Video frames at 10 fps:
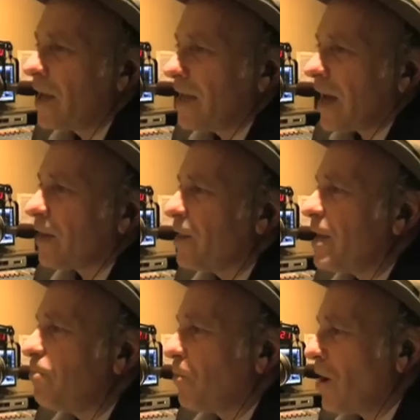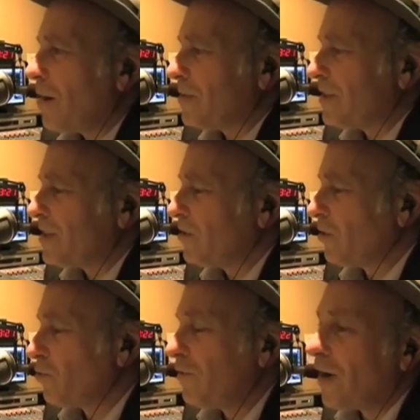yeah they promised. they said
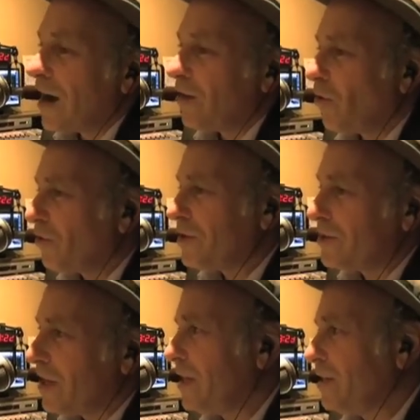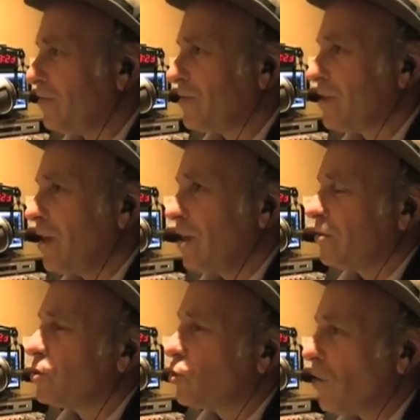look we've hired all these natives
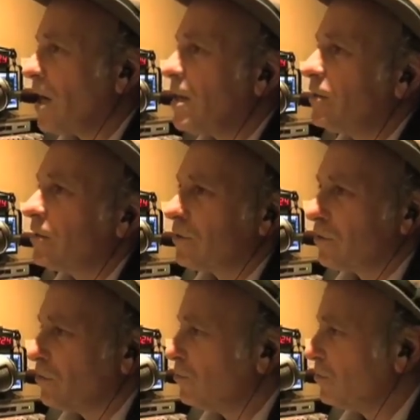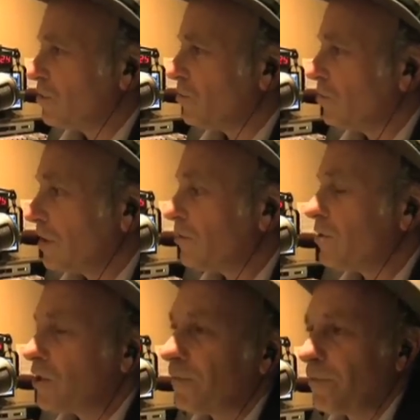to train to to literally
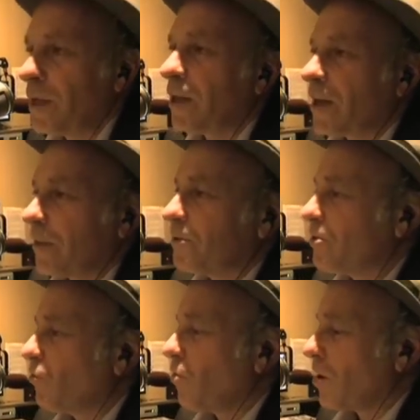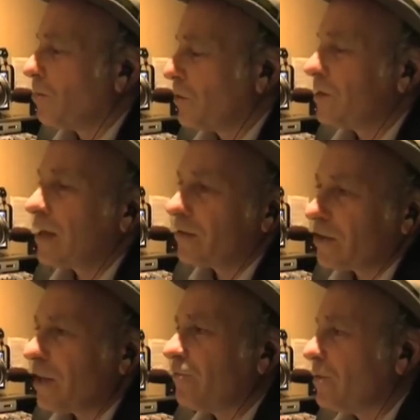jump from helicopters in the water, put down the
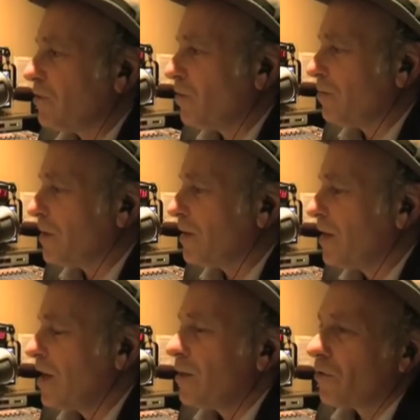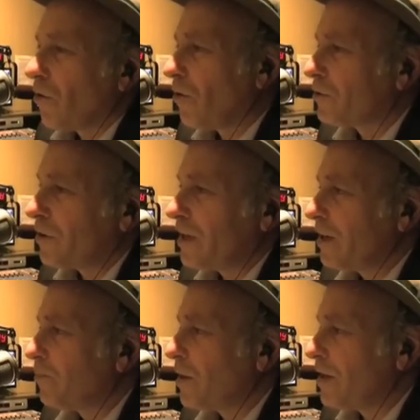safety equipment. They're all trained
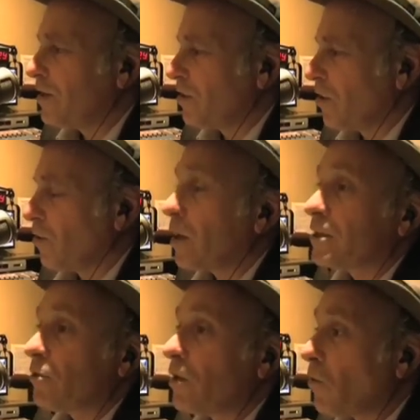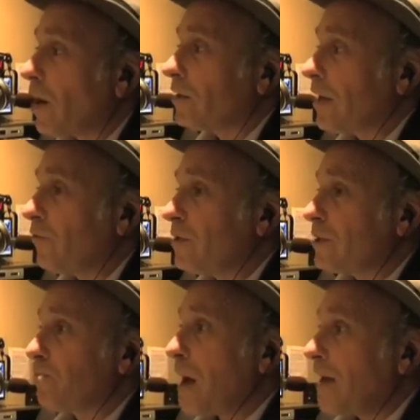up, ready to go because they're required to have
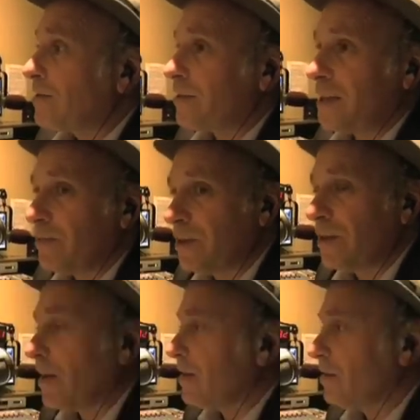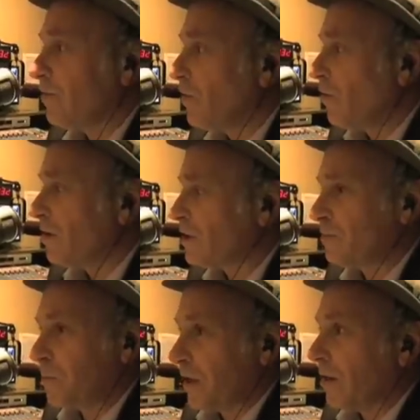response teams in case of an oil
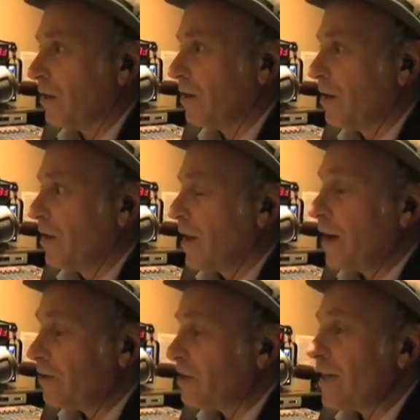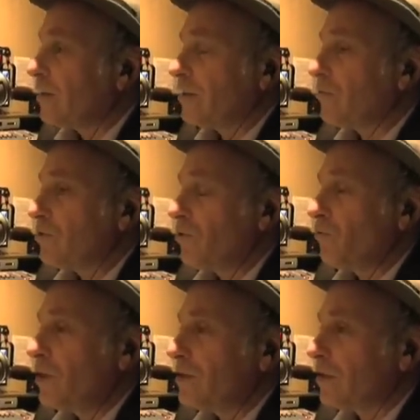spill. Mm-hmm. Understand that there was no
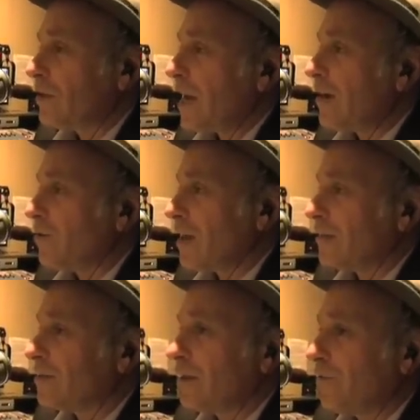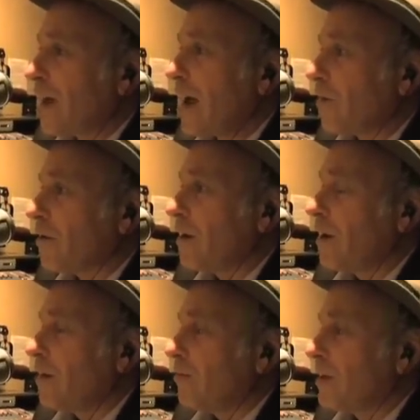reason to tanker that stuff out
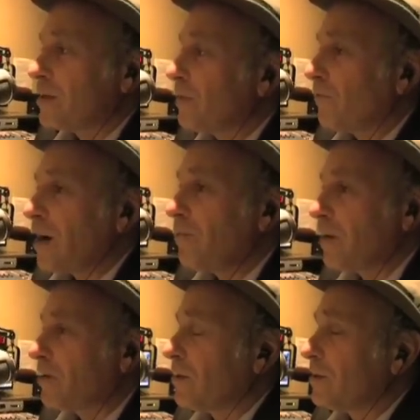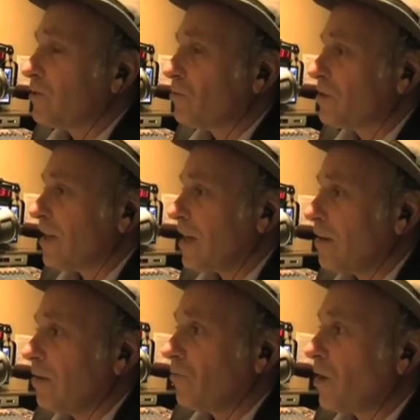because environmentalists were
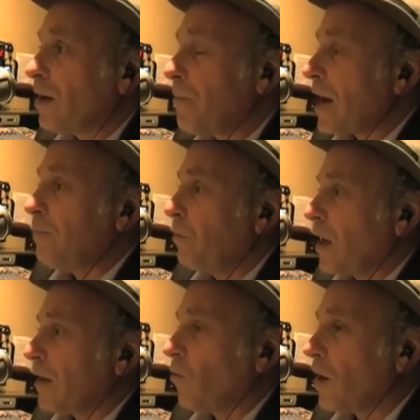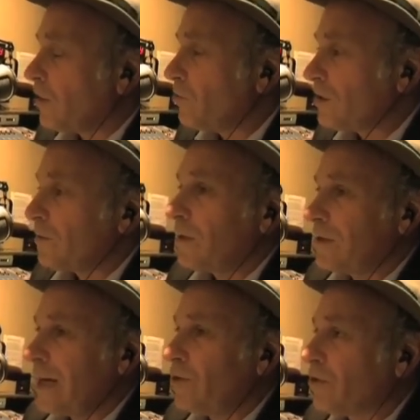saying run a pipeline. Why are you doing something
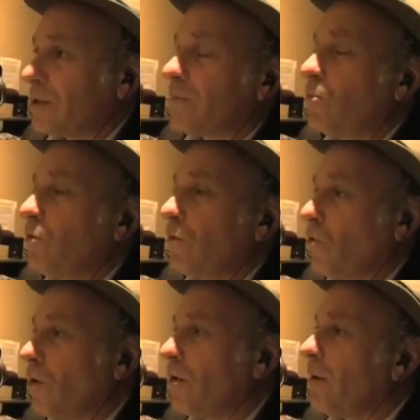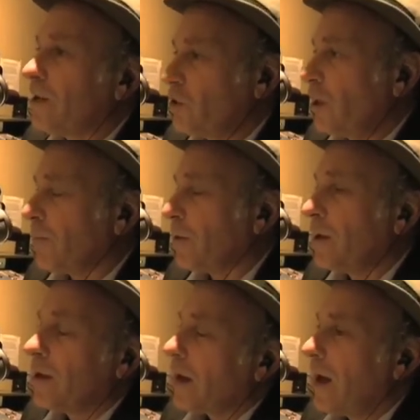dangerous like moving oil by ship?
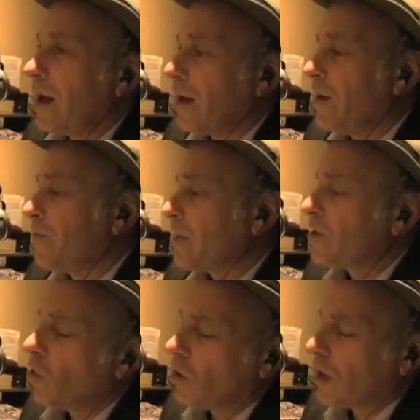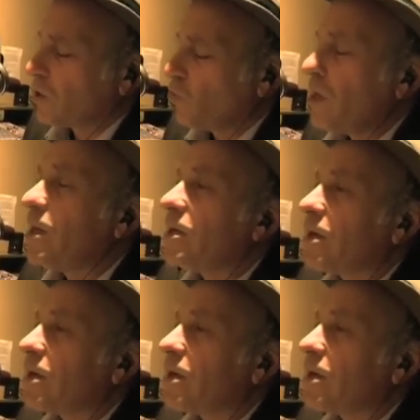Uh-uh. They said, well, because we can